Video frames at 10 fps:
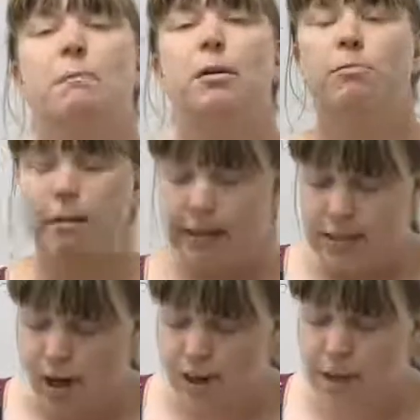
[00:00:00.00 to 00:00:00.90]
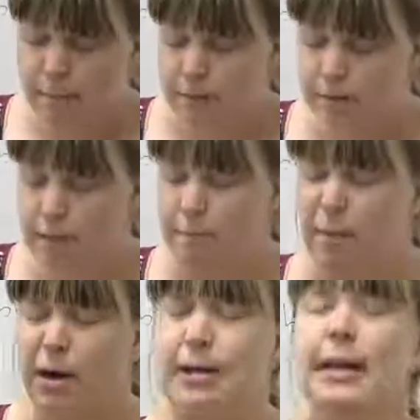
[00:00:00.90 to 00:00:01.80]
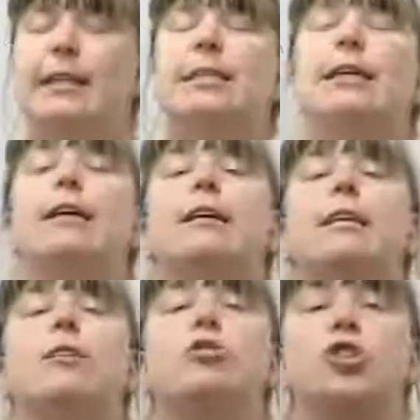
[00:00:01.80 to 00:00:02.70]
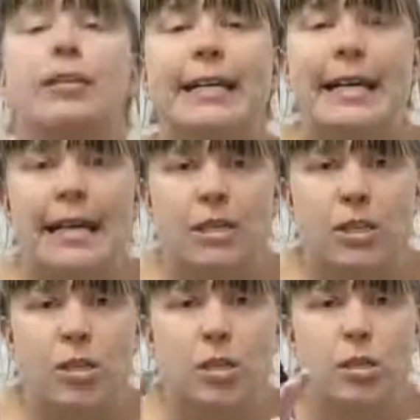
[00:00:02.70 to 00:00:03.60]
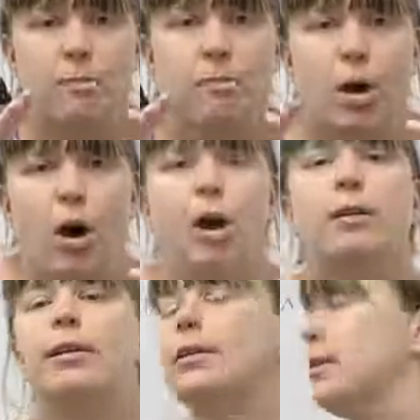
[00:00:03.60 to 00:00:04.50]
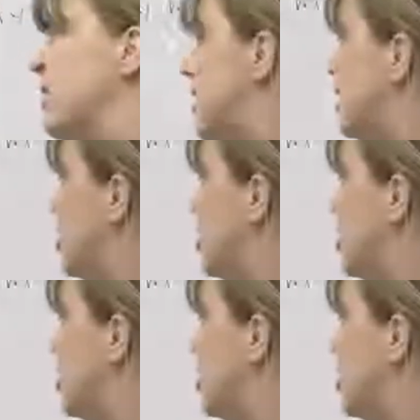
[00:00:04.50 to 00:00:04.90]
but when we talk about the market, usually it's smaller than the